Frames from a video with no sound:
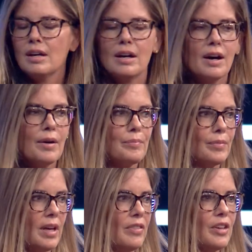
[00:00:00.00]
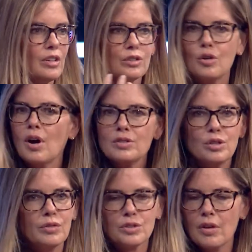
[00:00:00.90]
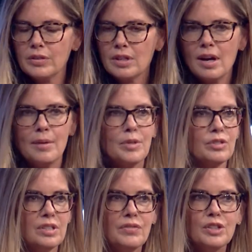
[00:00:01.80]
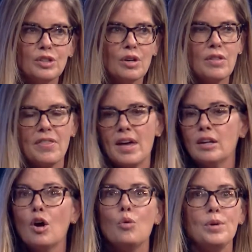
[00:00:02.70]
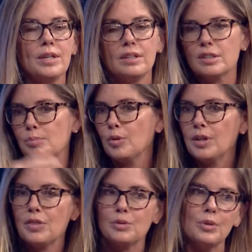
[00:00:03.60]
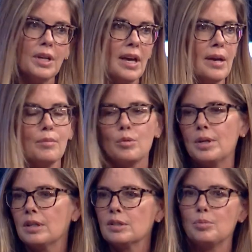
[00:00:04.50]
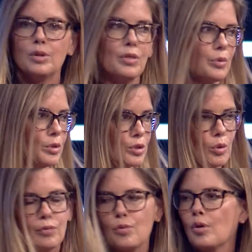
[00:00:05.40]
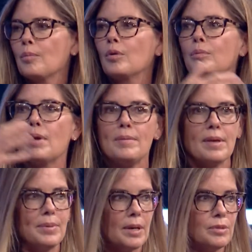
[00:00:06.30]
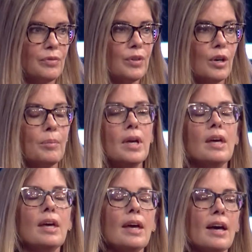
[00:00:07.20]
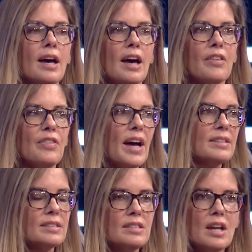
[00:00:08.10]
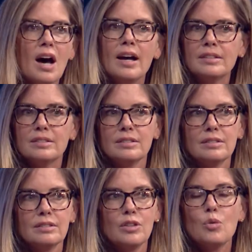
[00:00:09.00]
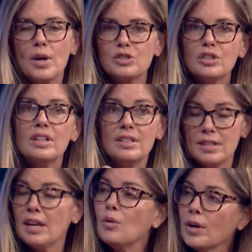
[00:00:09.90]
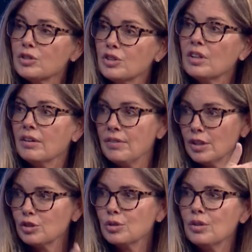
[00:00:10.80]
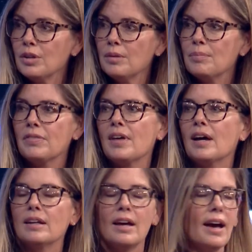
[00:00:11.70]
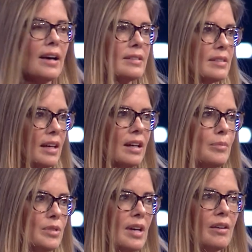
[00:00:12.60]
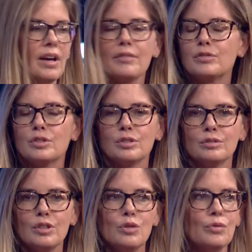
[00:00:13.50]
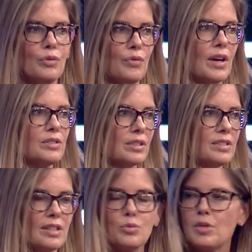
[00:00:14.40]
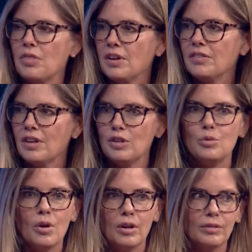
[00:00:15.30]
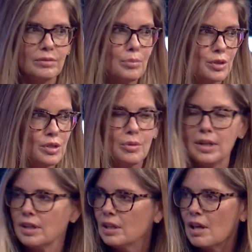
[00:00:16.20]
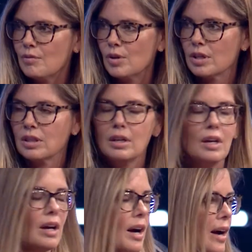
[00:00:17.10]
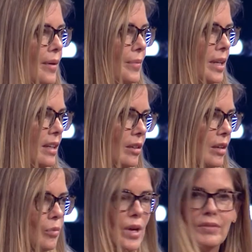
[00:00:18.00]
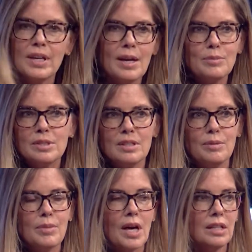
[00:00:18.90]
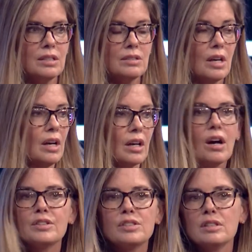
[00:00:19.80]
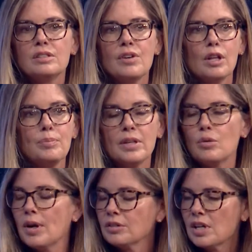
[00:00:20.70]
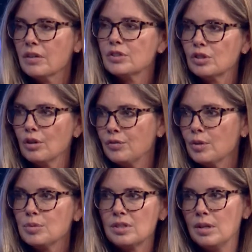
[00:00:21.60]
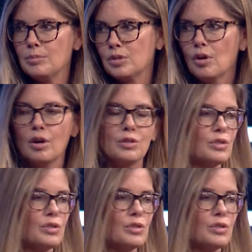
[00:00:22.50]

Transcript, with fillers: Um, and there are crossovers all the time. There's a TV show that then, oh, we can exploit it through a game, or we can exploit it through a short form, or maybe that becomes a film. That's not the question. It's a question eventually, but that has that comes down after you've found success with the thing that you are pursuing and in love with. Um, and in, we have a games team that is constantly developing in the way our television, our films teams are.